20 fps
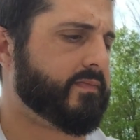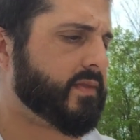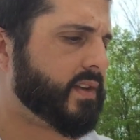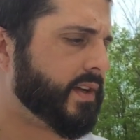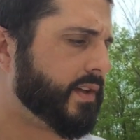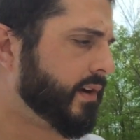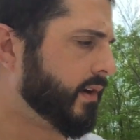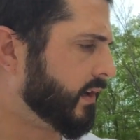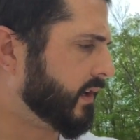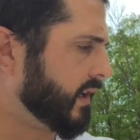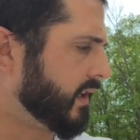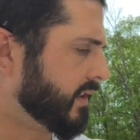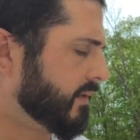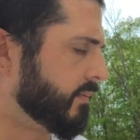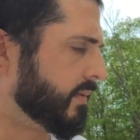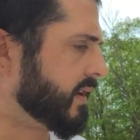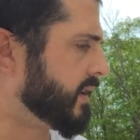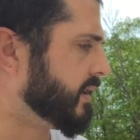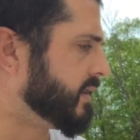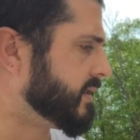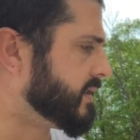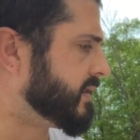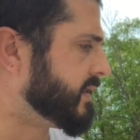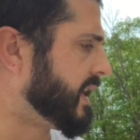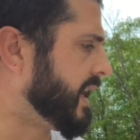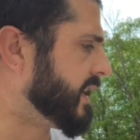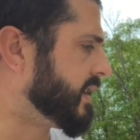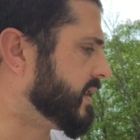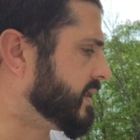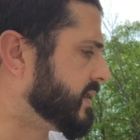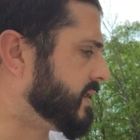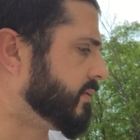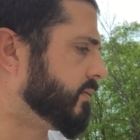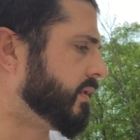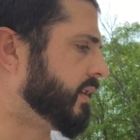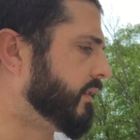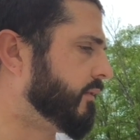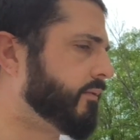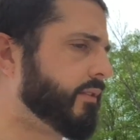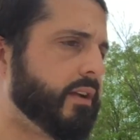underneath because that doesn't
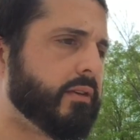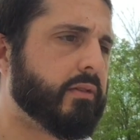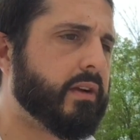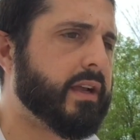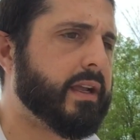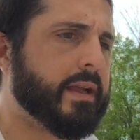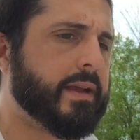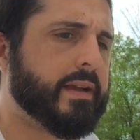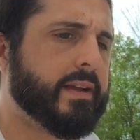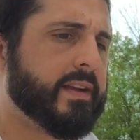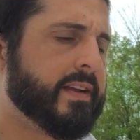really fit right.